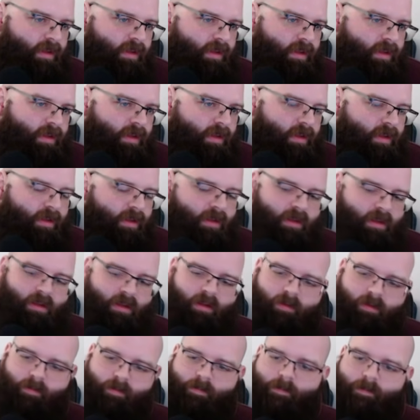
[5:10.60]

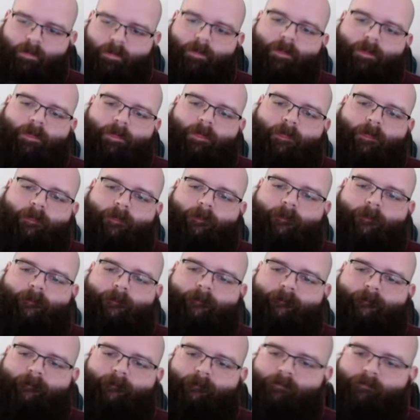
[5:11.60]

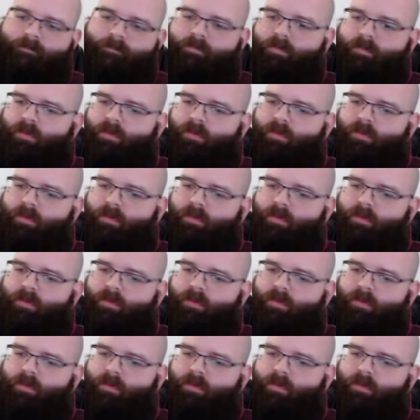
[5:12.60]
The person shown says nothing.